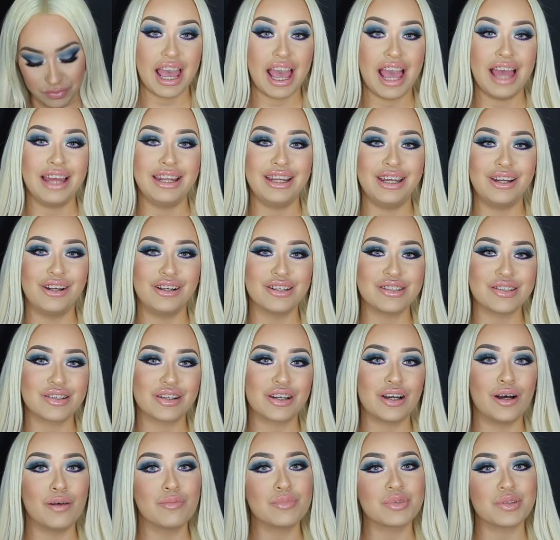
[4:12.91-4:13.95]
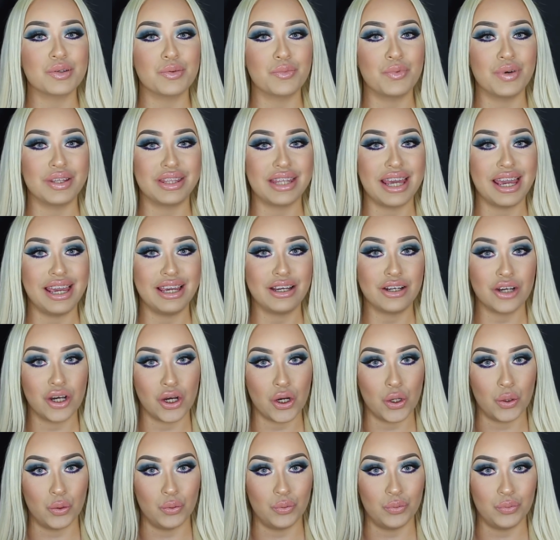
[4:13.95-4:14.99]
And it also comes with a
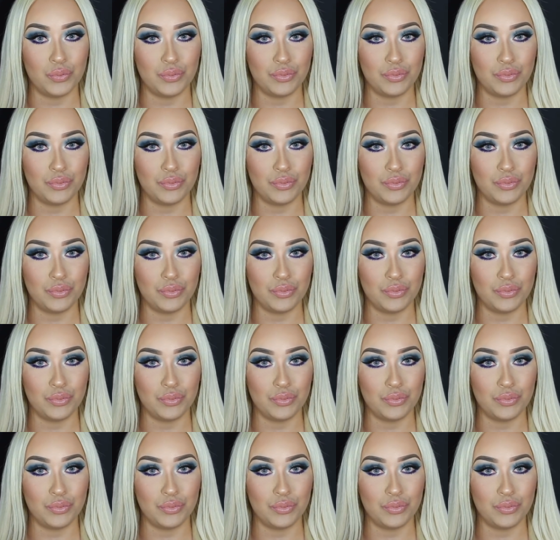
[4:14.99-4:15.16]
comb.